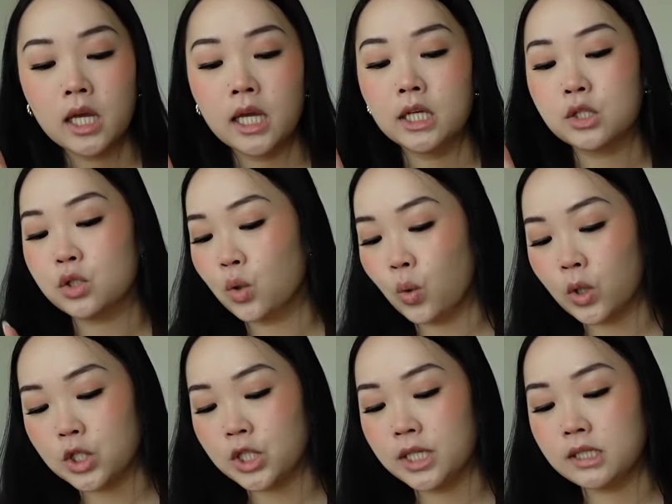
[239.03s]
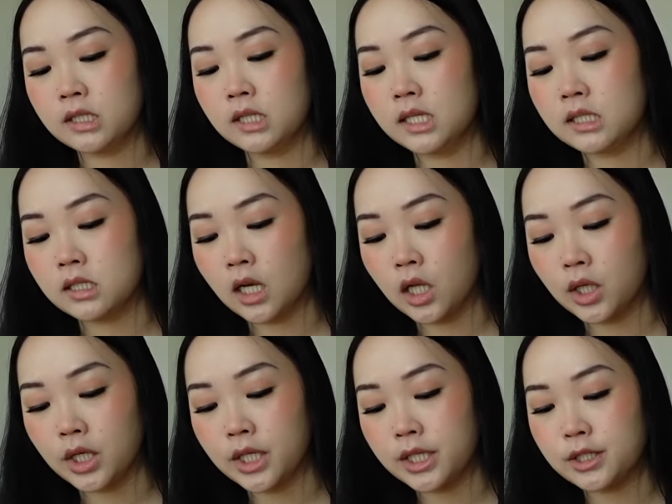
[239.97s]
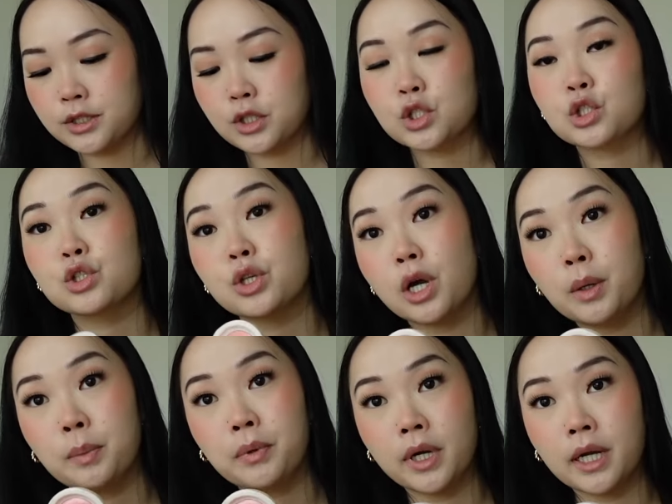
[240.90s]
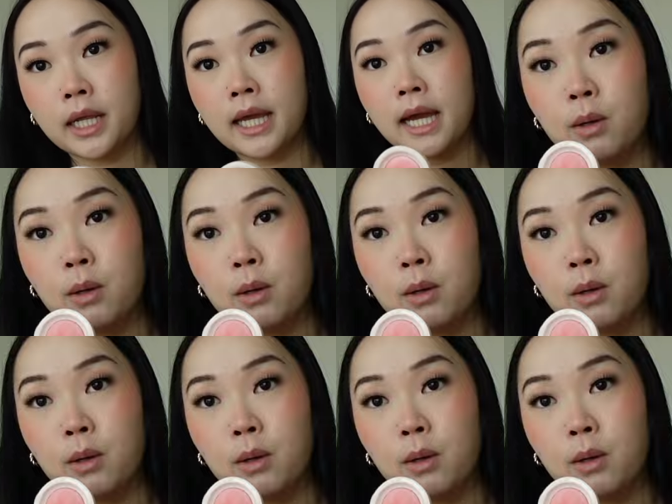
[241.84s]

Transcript: It's gorgeous. This color is so pretty.